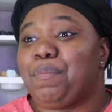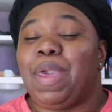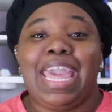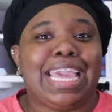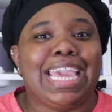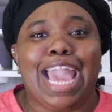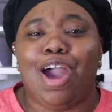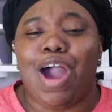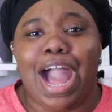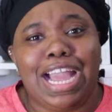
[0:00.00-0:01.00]
picking
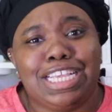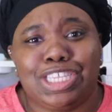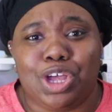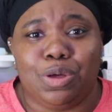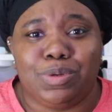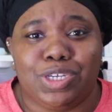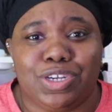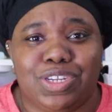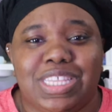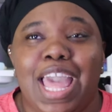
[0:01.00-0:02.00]
out ice
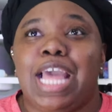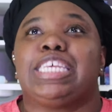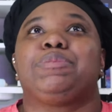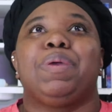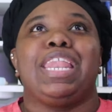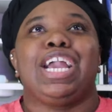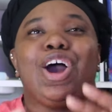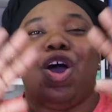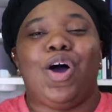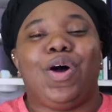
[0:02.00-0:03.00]
sculptures, spending a
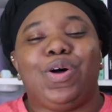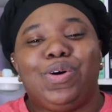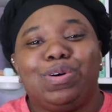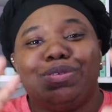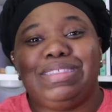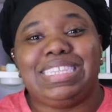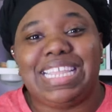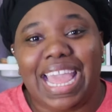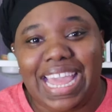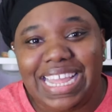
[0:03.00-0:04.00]
whole
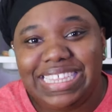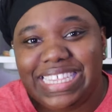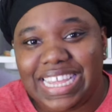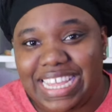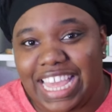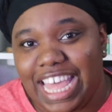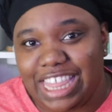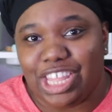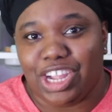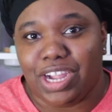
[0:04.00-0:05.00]
day
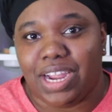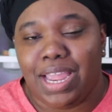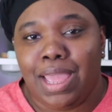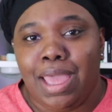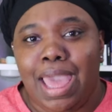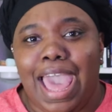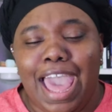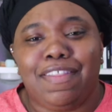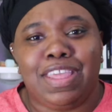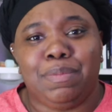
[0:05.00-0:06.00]
together
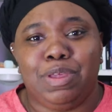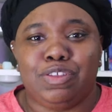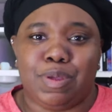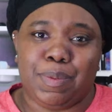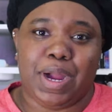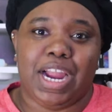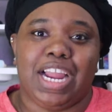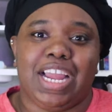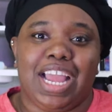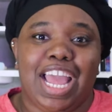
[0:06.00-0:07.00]
at the amusement park